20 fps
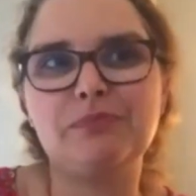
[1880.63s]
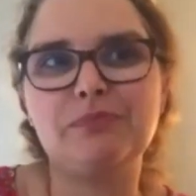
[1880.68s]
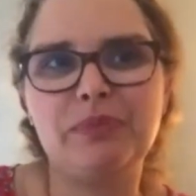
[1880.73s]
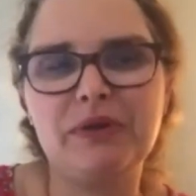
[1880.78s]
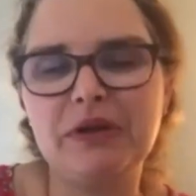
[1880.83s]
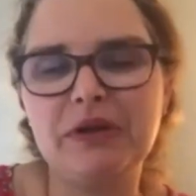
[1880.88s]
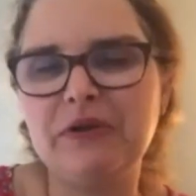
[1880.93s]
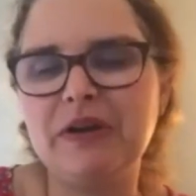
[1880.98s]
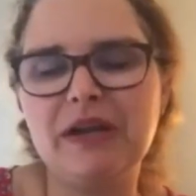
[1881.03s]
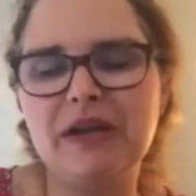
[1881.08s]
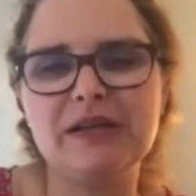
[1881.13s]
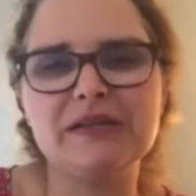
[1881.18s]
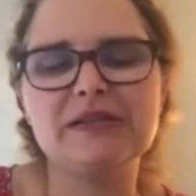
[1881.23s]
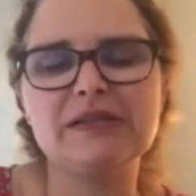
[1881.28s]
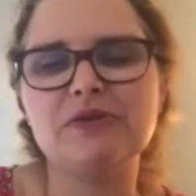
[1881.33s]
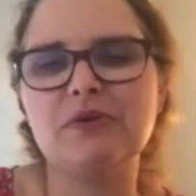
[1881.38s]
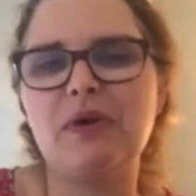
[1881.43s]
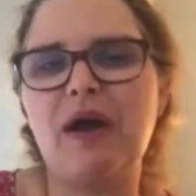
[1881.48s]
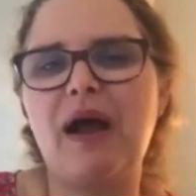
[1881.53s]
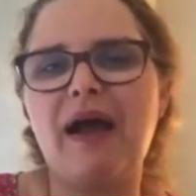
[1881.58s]

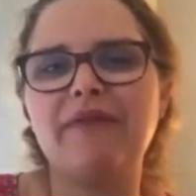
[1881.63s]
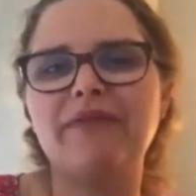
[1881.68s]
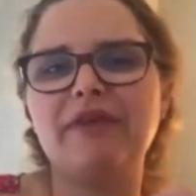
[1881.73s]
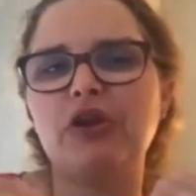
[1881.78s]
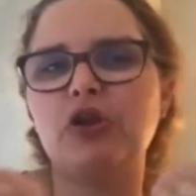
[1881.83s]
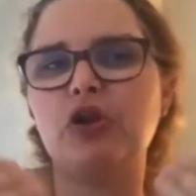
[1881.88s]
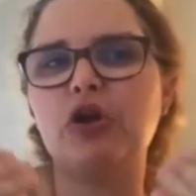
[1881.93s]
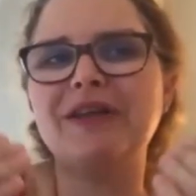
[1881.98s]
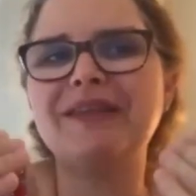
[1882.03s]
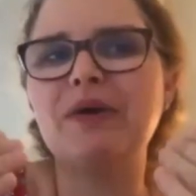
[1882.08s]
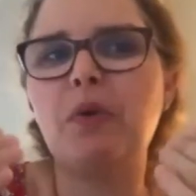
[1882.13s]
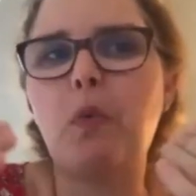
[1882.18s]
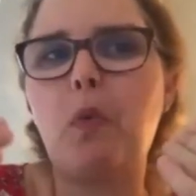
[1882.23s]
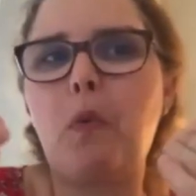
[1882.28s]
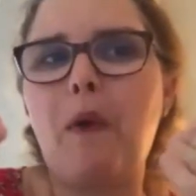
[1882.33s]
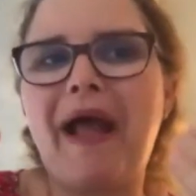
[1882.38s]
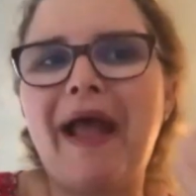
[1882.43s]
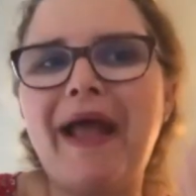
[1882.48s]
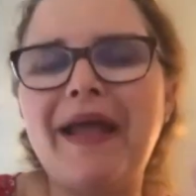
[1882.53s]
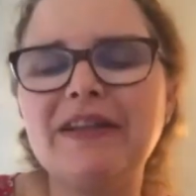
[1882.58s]
experience, you have
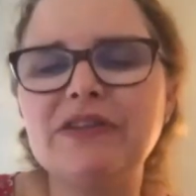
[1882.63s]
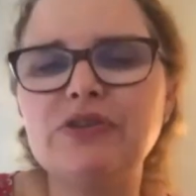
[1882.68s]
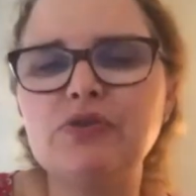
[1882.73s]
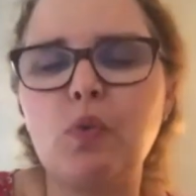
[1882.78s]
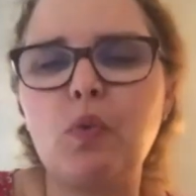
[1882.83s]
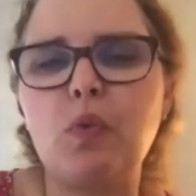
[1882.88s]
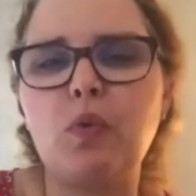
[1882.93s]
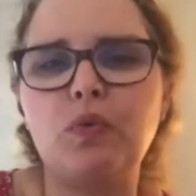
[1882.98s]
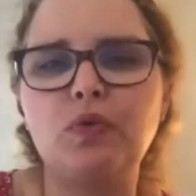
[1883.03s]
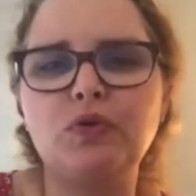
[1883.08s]
another way